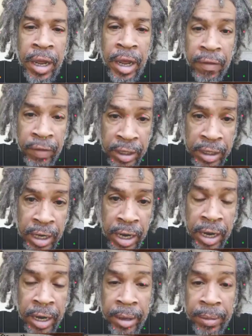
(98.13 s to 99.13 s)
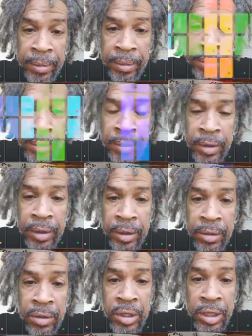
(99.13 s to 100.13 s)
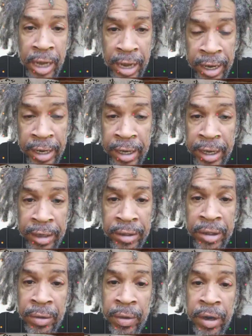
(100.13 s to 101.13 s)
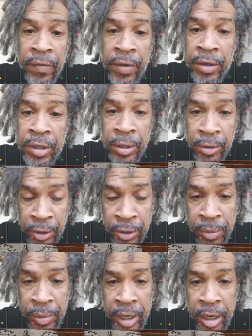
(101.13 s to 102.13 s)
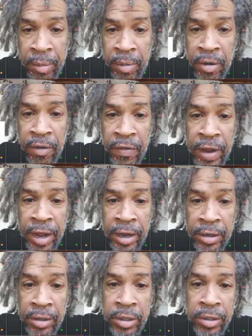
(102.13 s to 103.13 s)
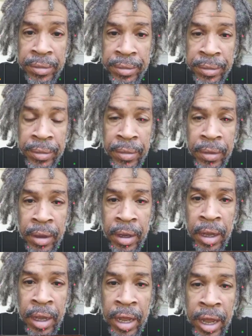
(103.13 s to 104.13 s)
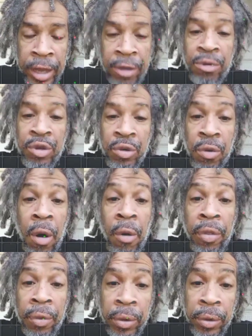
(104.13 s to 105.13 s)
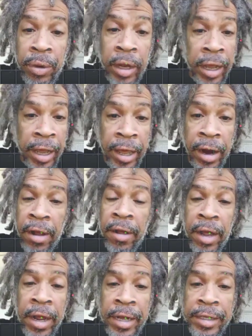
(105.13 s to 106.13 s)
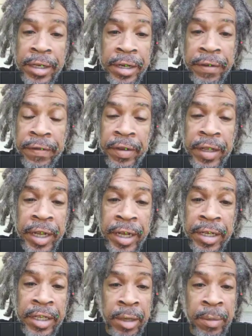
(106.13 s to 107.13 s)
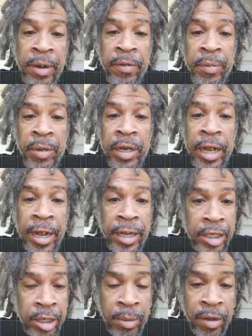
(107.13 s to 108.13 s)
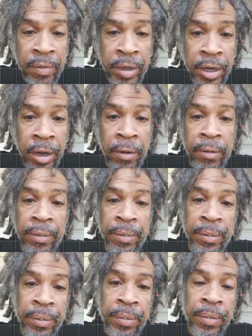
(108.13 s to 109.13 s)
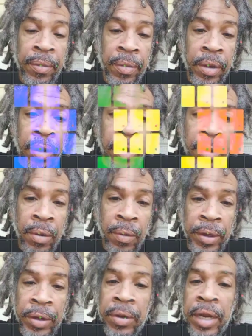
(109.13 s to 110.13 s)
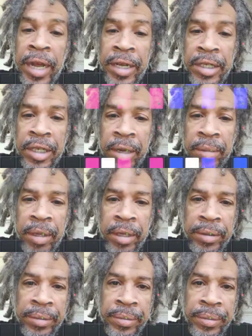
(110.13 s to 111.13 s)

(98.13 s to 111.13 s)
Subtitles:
every time you sign in to one of your social media profiles and you scroll through looking at all kinds of different things. Some of them you like, some of them you don't. When you like something,